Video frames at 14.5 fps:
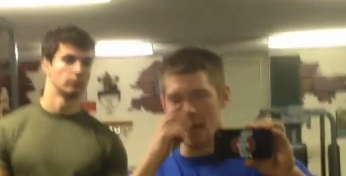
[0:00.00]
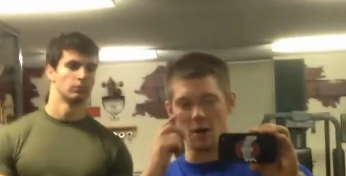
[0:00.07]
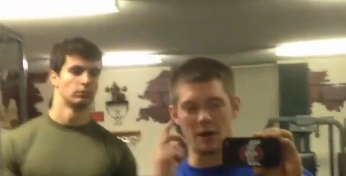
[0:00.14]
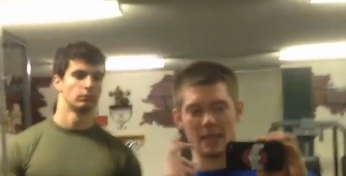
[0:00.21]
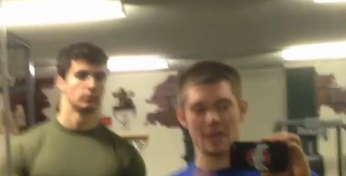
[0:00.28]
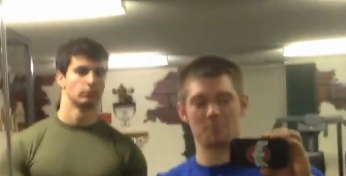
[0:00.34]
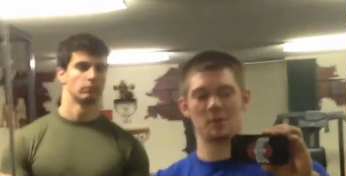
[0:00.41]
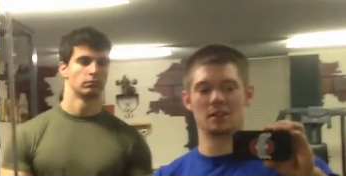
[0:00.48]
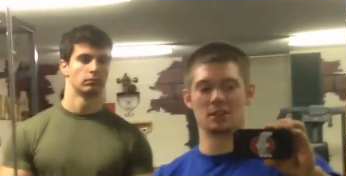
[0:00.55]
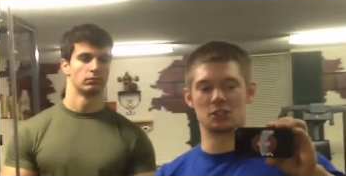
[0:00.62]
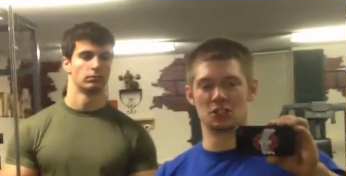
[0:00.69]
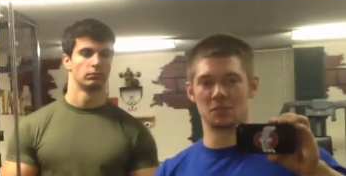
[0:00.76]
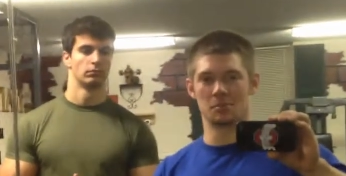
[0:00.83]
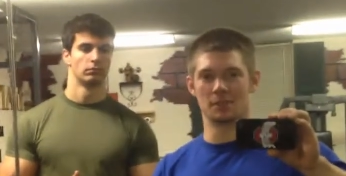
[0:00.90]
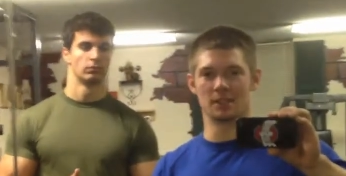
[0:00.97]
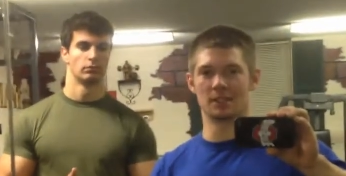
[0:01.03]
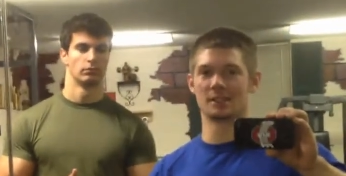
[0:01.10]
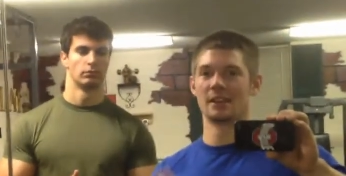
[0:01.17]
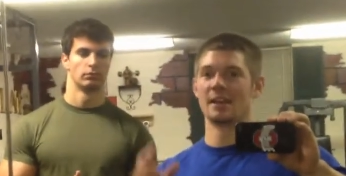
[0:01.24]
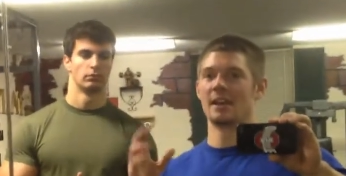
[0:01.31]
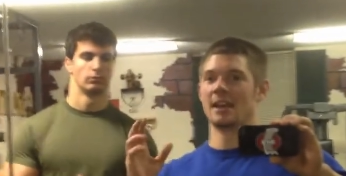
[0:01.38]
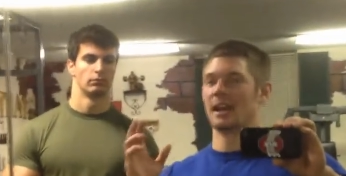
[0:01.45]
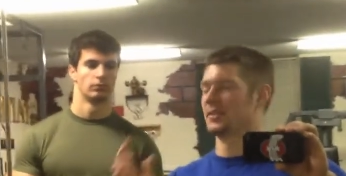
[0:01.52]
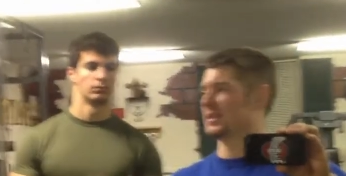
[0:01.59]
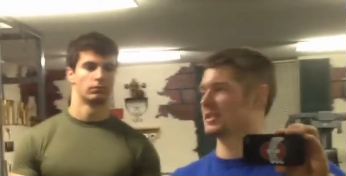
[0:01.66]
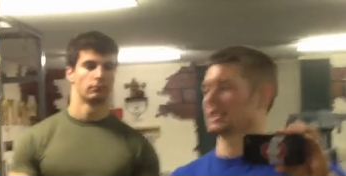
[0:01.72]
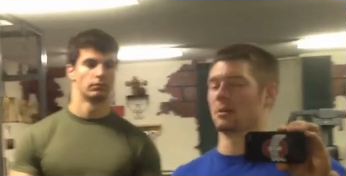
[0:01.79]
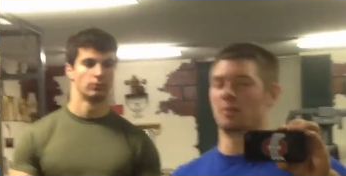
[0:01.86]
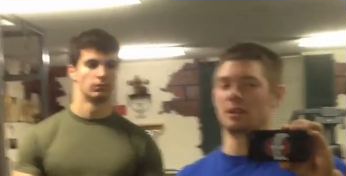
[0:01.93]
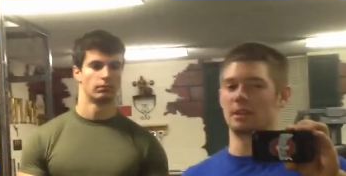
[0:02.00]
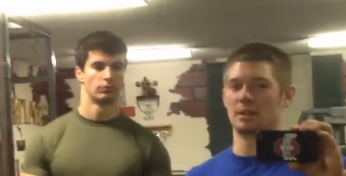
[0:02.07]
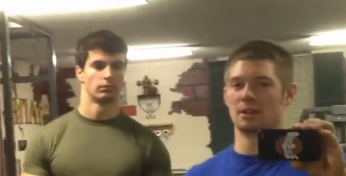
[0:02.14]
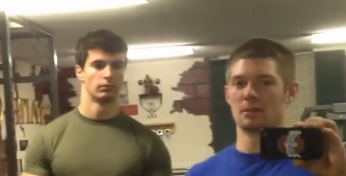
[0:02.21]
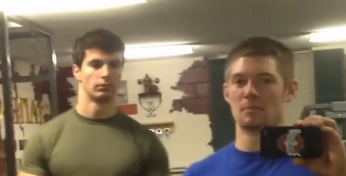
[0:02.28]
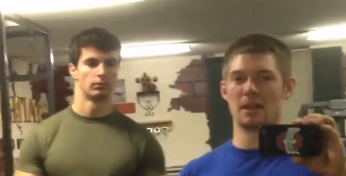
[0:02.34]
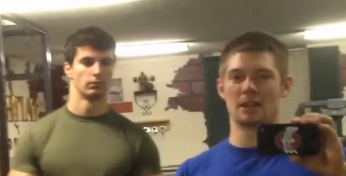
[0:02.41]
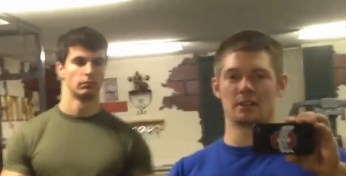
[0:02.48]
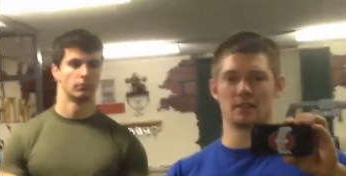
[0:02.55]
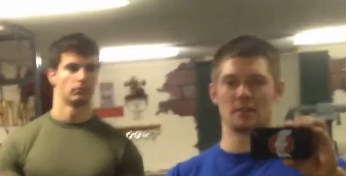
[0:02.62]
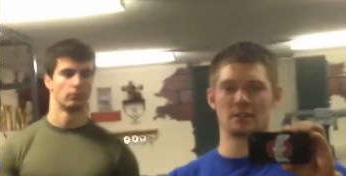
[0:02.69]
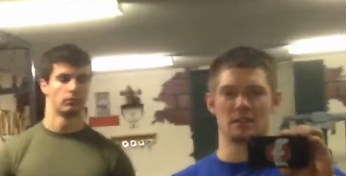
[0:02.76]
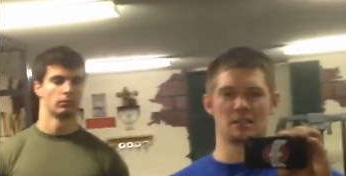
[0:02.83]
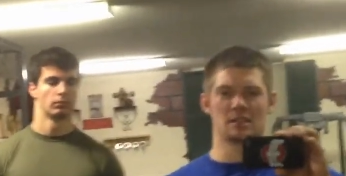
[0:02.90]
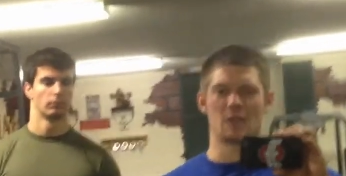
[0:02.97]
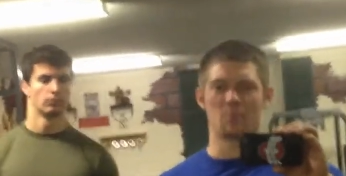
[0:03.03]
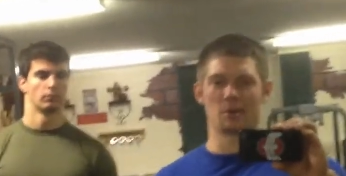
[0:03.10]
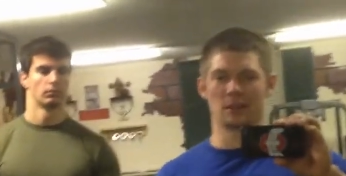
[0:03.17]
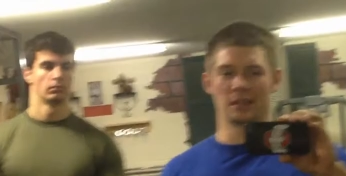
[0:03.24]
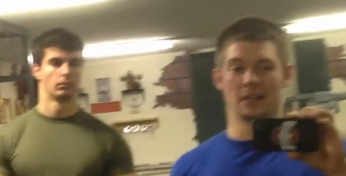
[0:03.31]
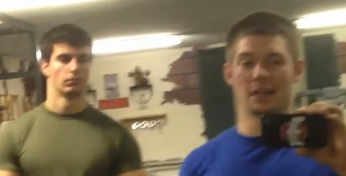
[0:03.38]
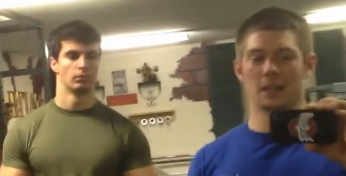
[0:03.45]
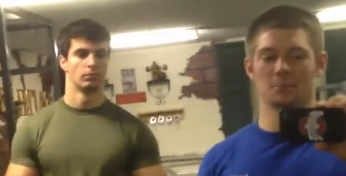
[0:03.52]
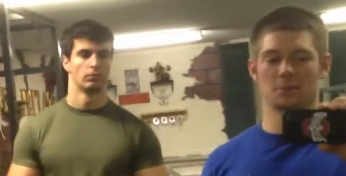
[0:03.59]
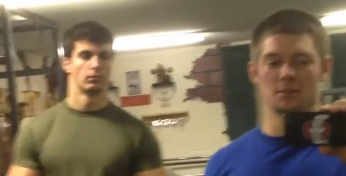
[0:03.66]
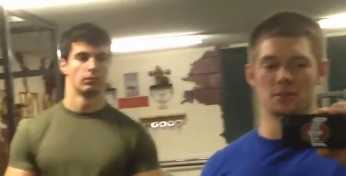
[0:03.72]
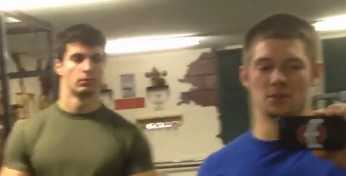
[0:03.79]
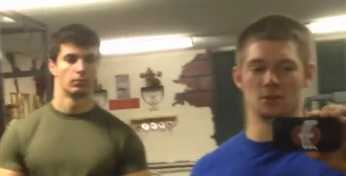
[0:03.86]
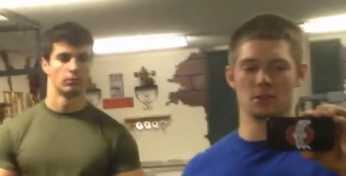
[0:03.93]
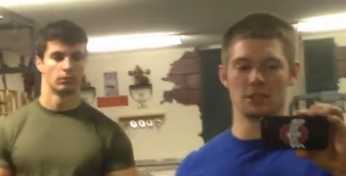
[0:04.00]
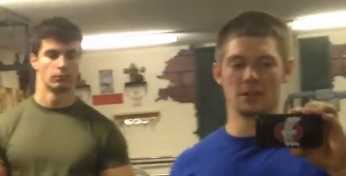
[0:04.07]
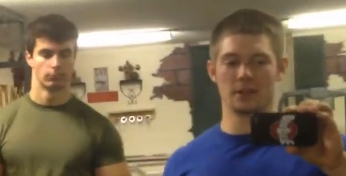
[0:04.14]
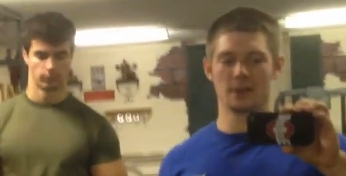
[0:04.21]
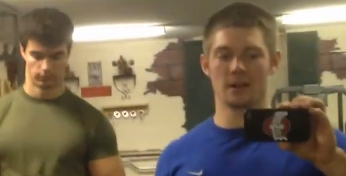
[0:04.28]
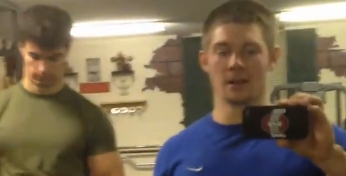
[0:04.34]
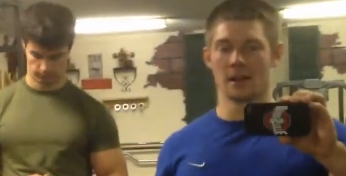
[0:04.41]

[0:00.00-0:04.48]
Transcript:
Speaker 1: how empty the gym is at this time of the year, mainly December leading up to the new year.